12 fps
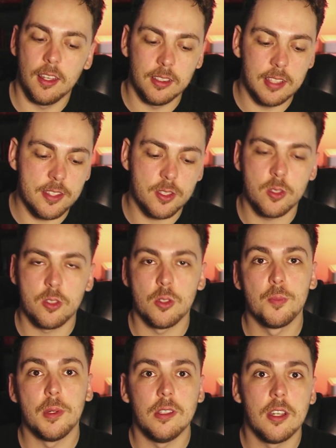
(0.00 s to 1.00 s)
Unless you're
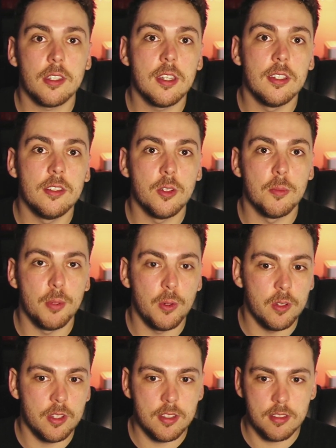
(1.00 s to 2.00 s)
super lucky and you're
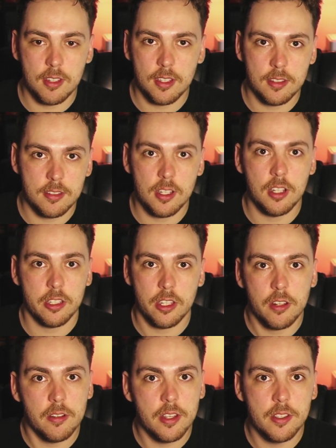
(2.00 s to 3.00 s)
born as like a
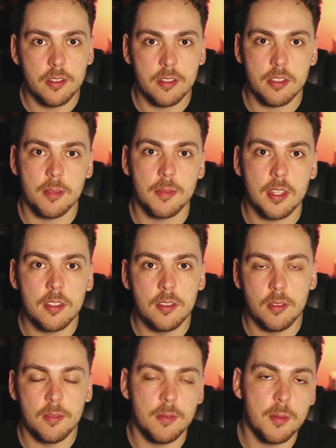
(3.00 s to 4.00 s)
Targaryen or something,
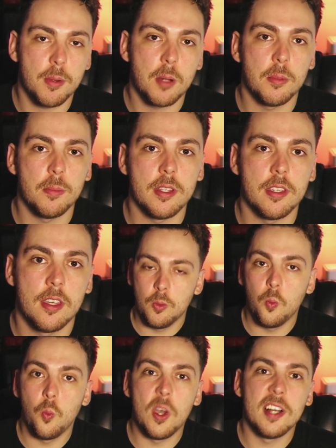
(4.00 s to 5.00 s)
you're probably
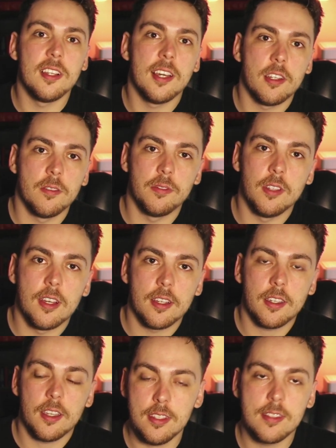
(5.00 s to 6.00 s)
well out of
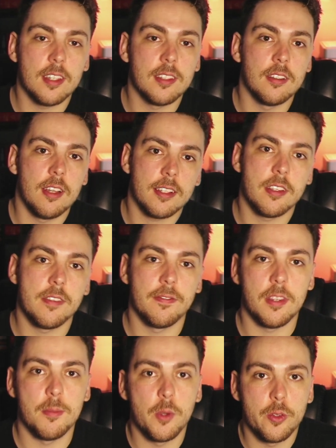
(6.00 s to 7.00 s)
luck. It's unlikely
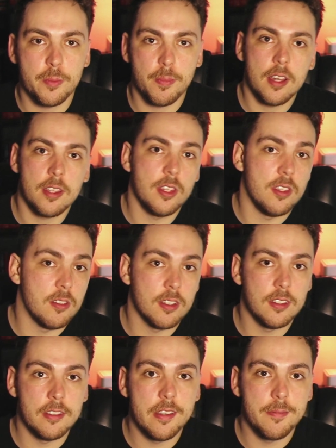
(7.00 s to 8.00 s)
for the most part that you're
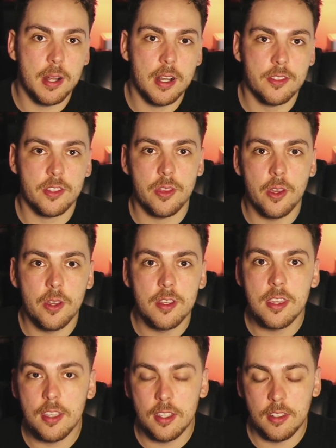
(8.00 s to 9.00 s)
gonna live past
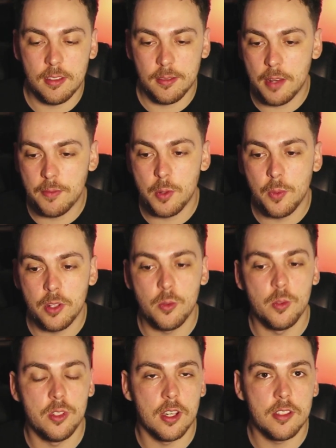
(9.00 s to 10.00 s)
30, and everyone
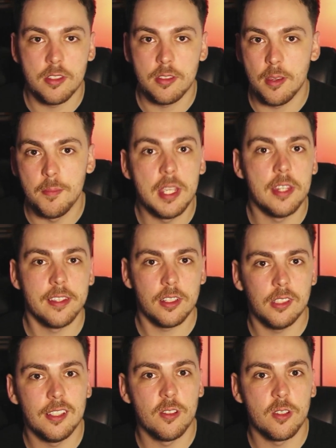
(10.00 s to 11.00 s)
who does
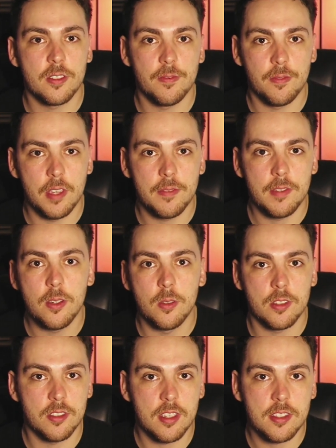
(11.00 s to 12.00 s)
immediately looks 50 or
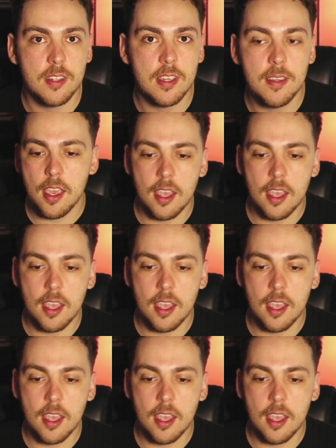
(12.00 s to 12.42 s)
60.